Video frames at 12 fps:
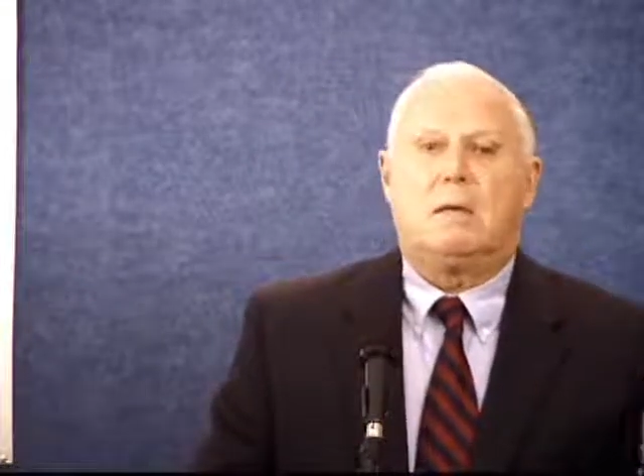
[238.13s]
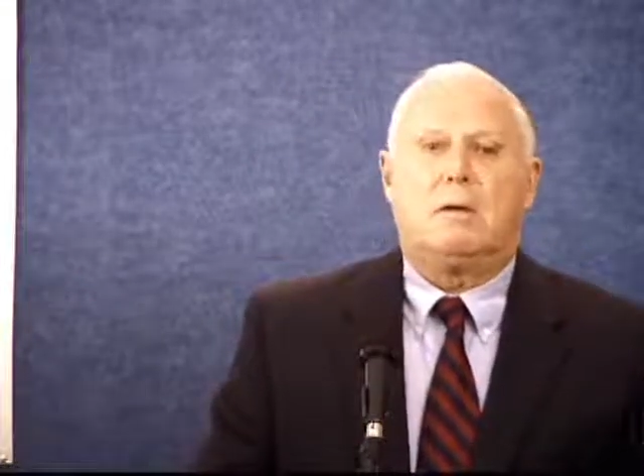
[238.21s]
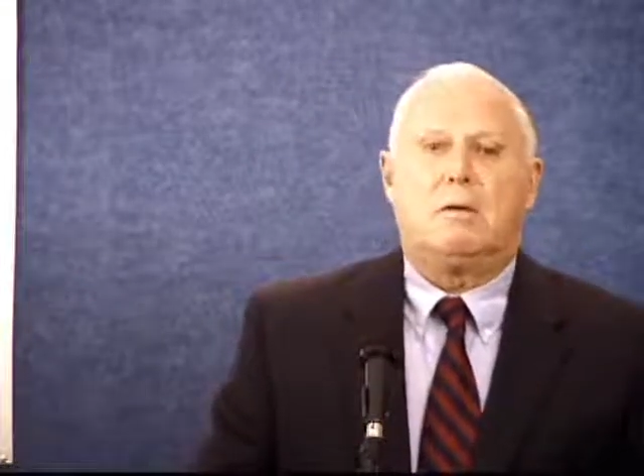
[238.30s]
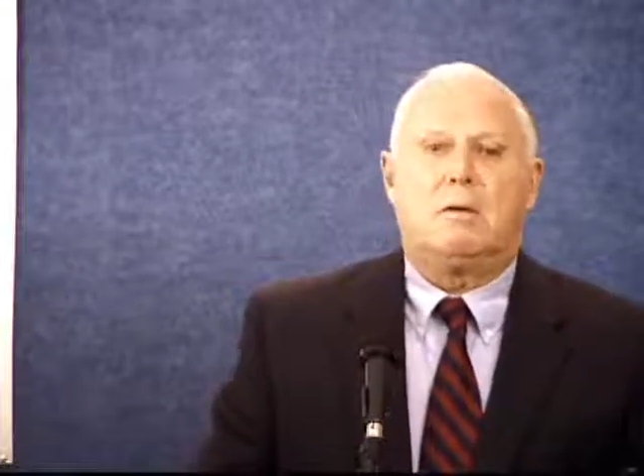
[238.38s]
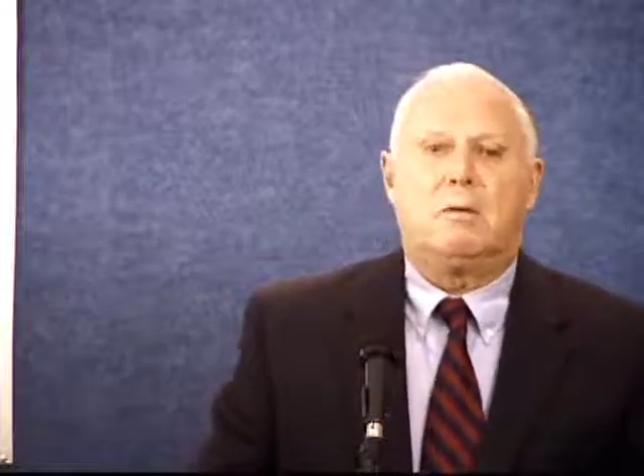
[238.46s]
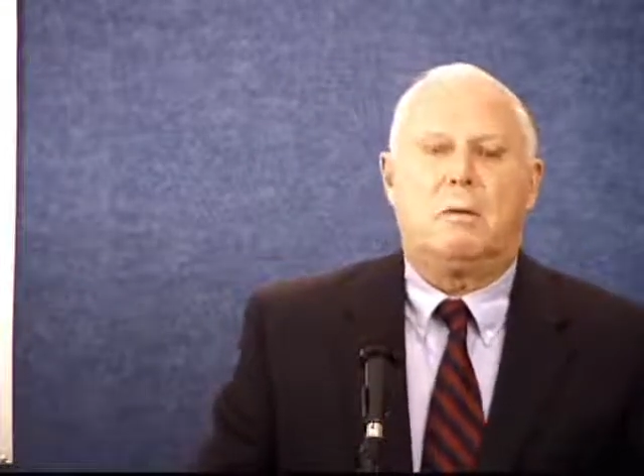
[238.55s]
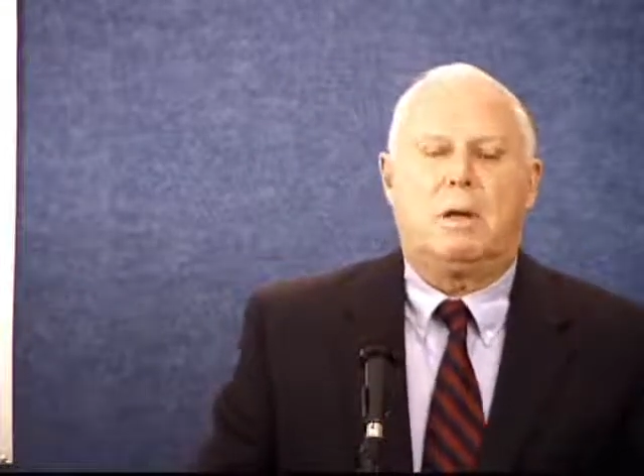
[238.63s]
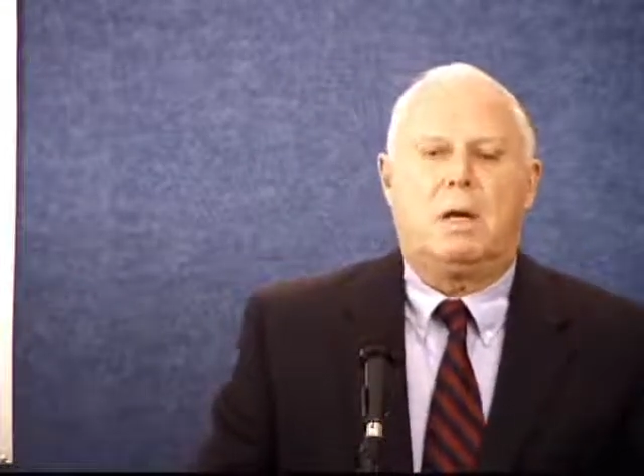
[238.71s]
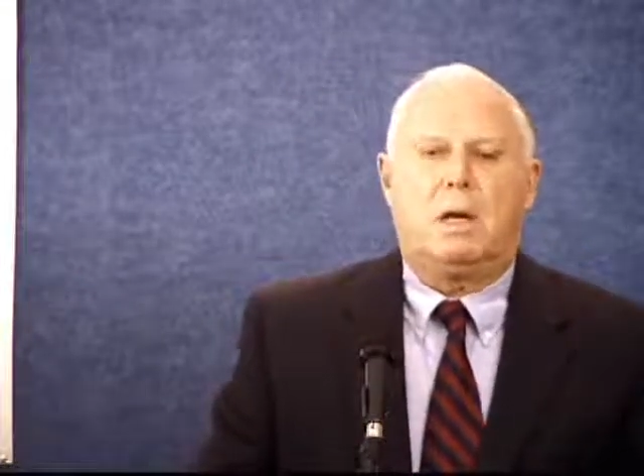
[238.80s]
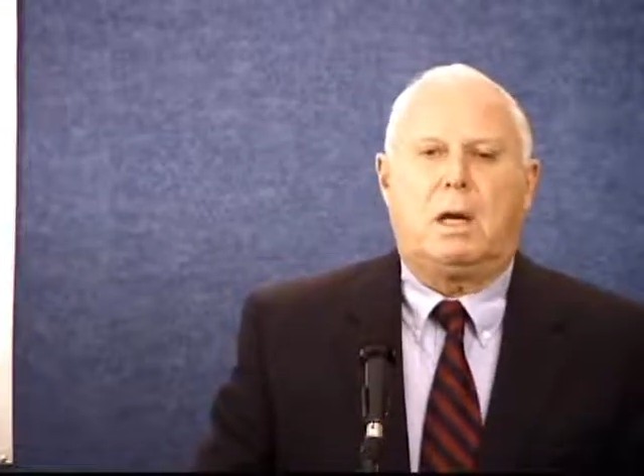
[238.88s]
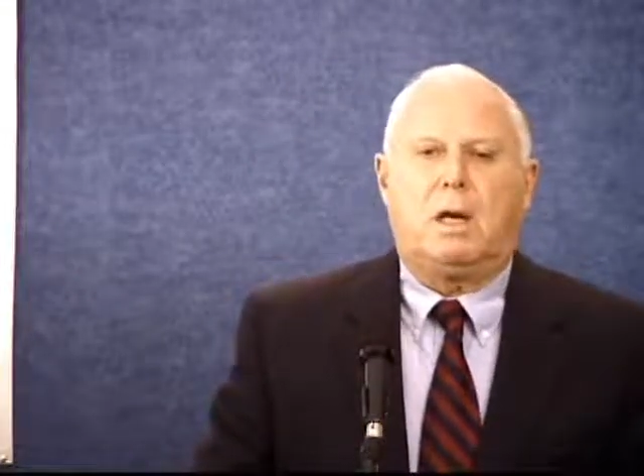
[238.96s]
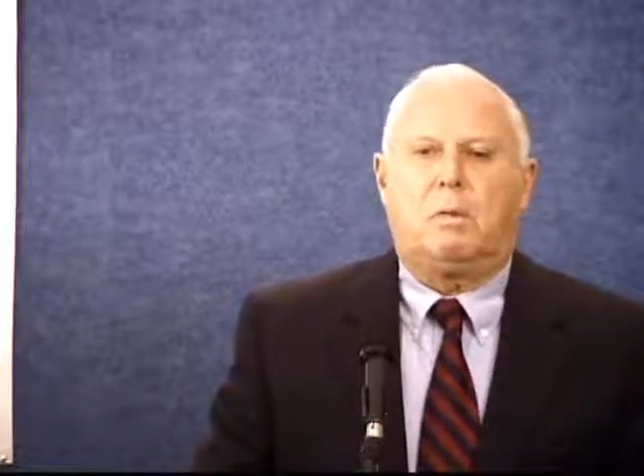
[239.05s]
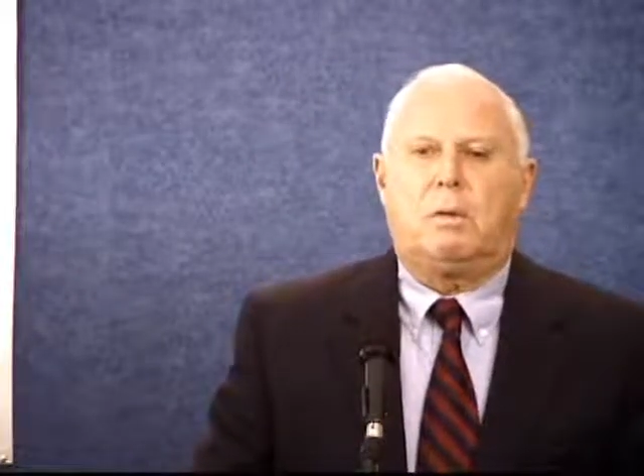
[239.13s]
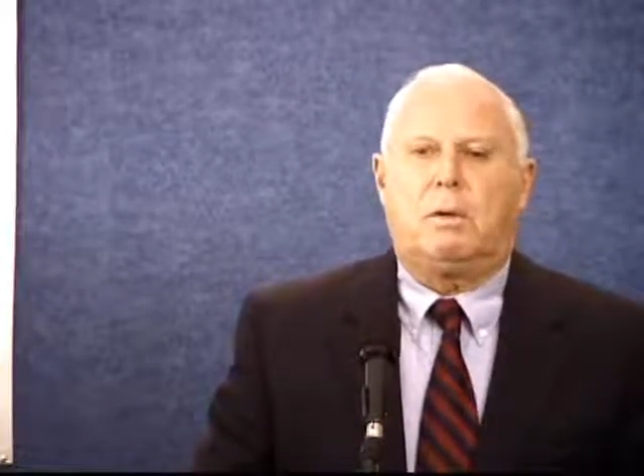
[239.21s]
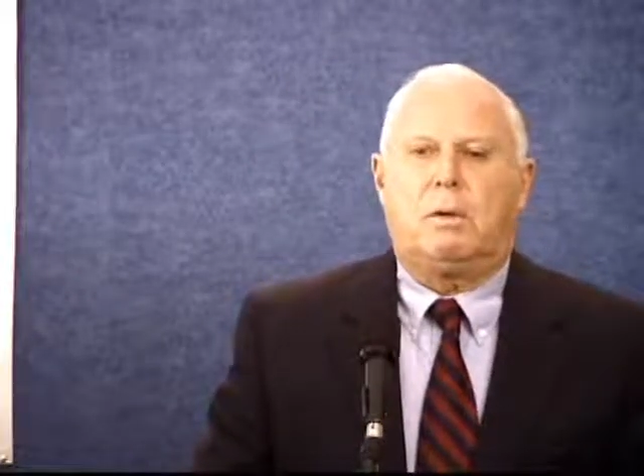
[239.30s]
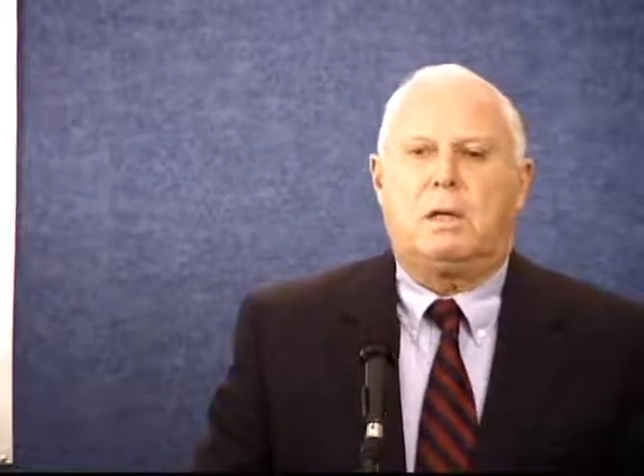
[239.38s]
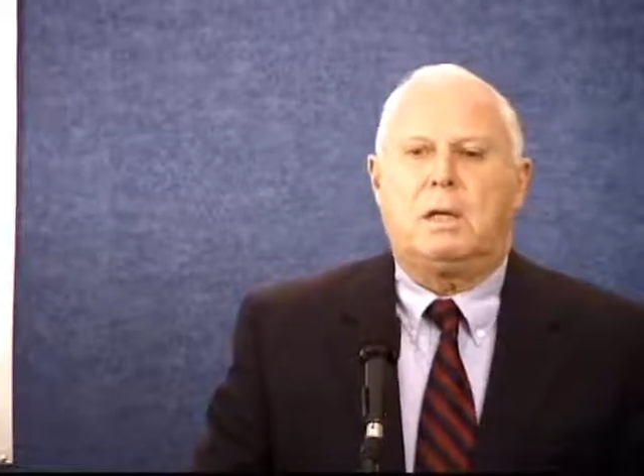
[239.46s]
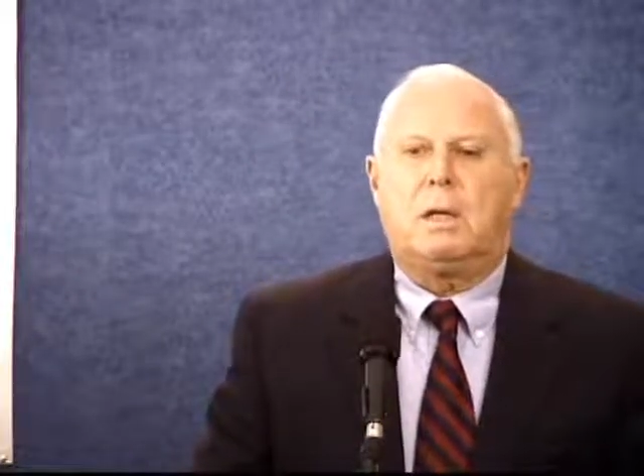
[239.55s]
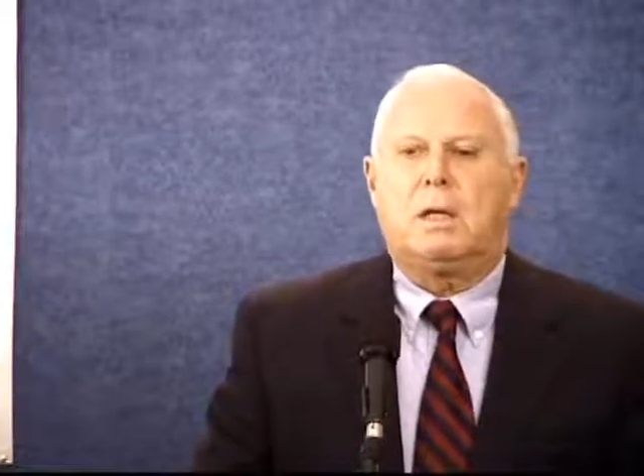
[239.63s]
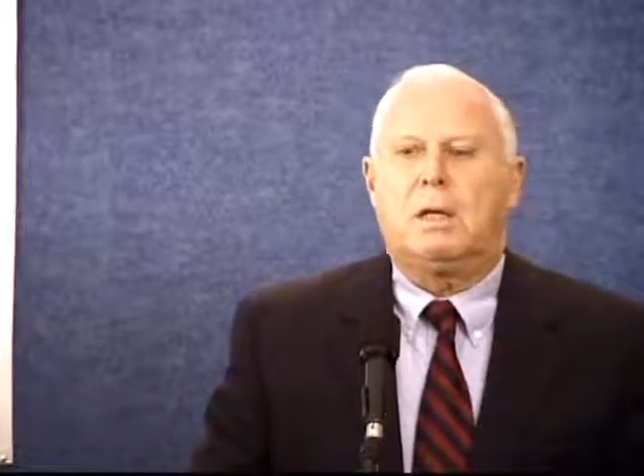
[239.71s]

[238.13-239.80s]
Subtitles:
Senator Edward